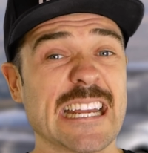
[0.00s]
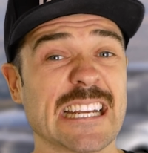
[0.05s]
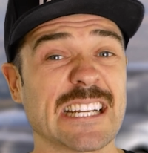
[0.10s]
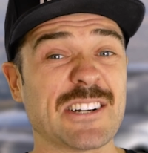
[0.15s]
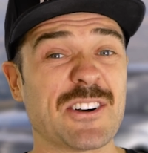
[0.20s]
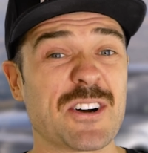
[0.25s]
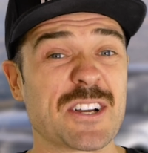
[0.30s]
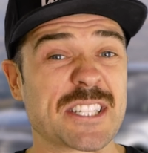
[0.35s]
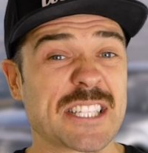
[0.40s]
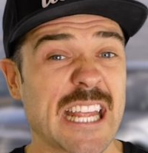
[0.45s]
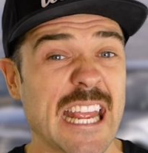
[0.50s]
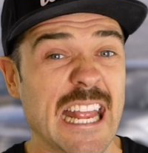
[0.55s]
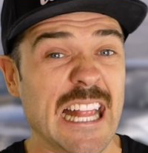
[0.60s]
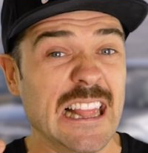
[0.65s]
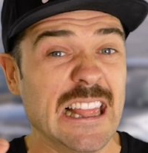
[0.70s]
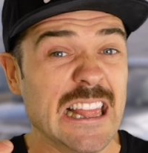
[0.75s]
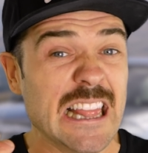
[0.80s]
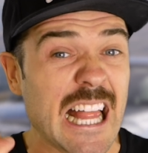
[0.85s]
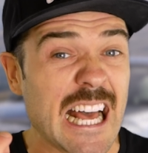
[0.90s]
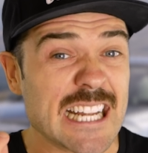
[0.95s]
it costs a
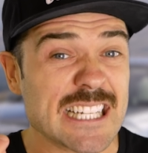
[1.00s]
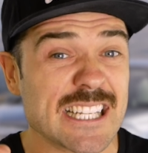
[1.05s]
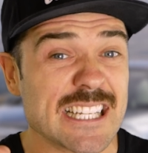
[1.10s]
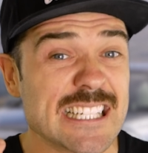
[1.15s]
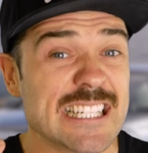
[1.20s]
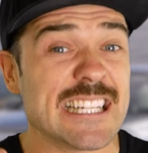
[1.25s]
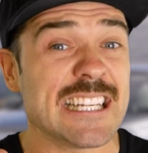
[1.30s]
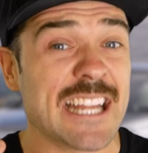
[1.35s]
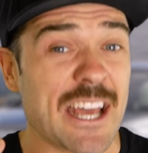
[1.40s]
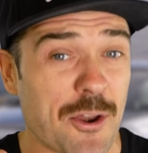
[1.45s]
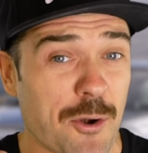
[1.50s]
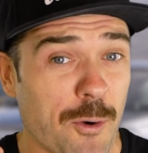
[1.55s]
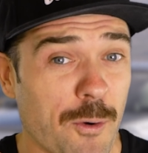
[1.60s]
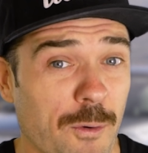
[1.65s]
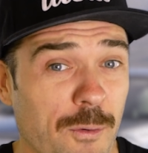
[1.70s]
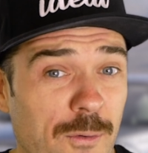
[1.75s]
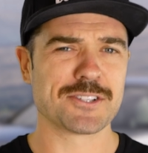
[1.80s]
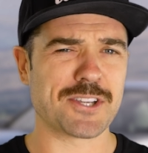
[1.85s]
lot of dinero.